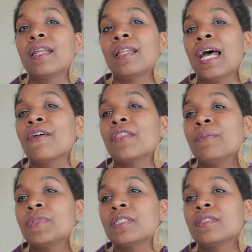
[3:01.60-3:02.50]
allow
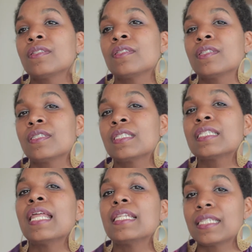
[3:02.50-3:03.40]
them to
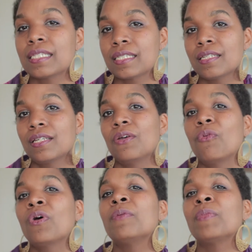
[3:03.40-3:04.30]
sense
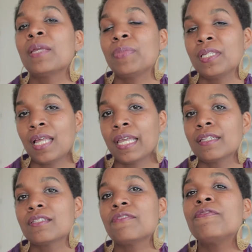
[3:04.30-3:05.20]
what it might be like
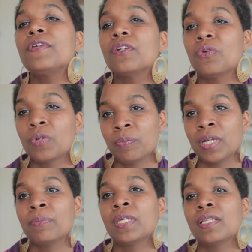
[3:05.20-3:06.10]
and to feel what it
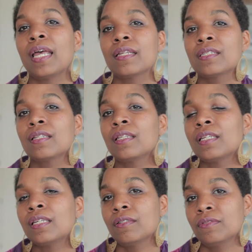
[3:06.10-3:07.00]
might be like to
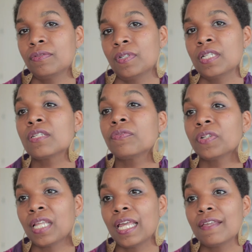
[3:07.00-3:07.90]
live a
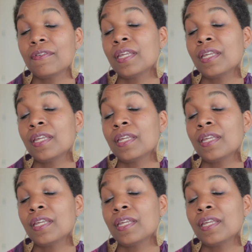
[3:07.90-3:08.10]
different life.